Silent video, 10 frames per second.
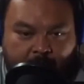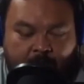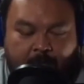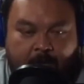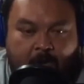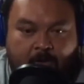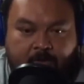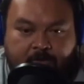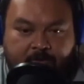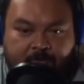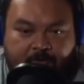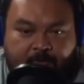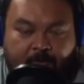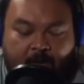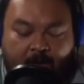Mariner's
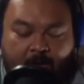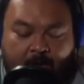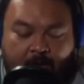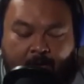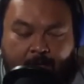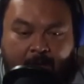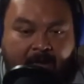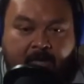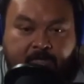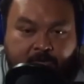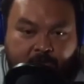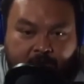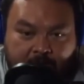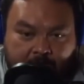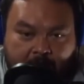uh, back
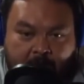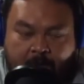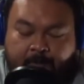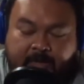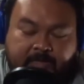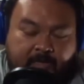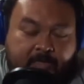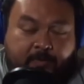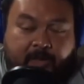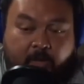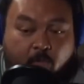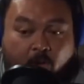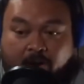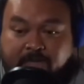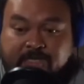history in there and basically explaining
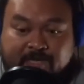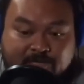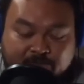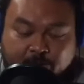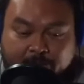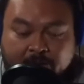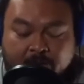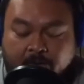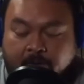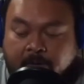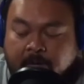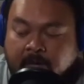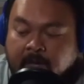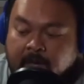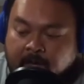why she's so paranoid,
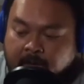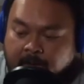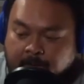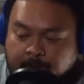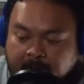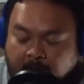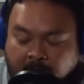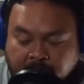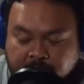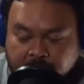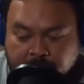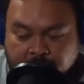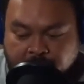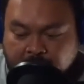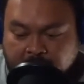mm-hmm. but also in
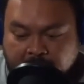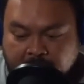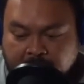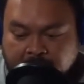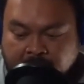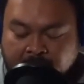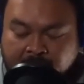the very end,